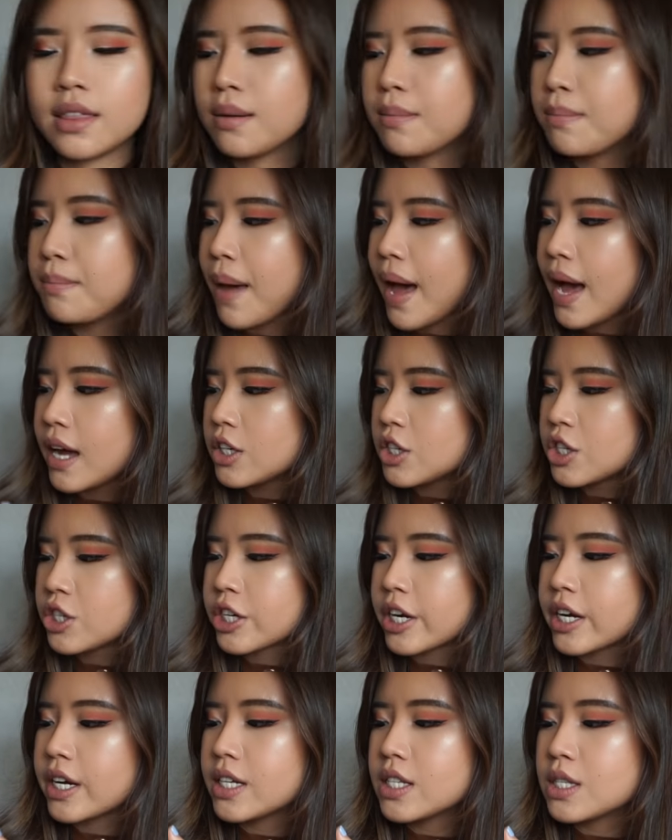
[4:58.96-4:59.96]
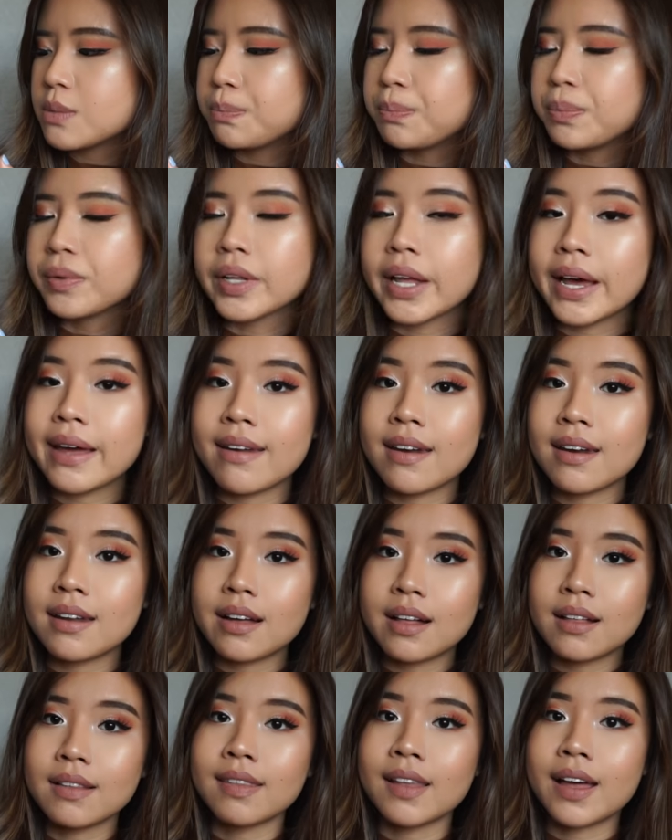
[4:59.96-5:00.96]
The matte shades
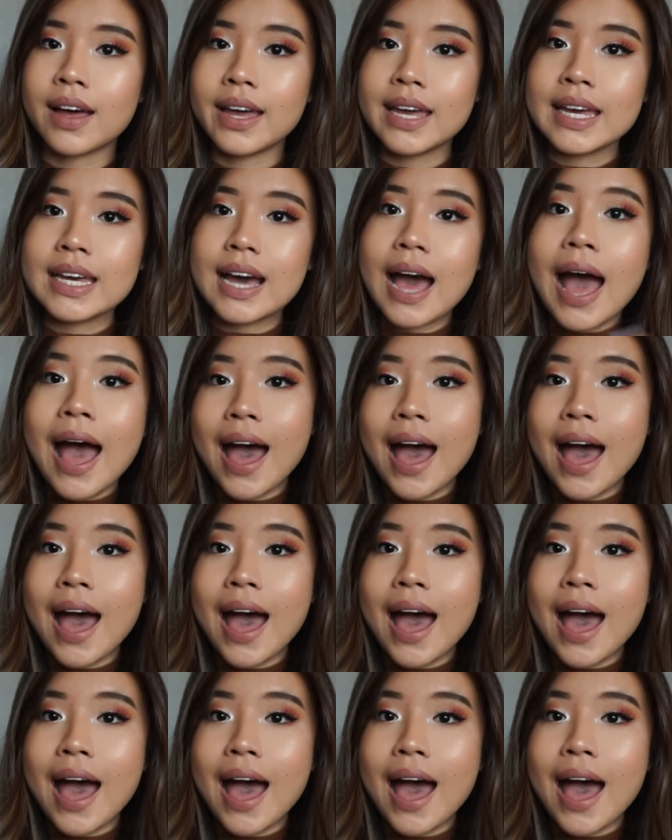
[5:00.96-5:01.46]
blend like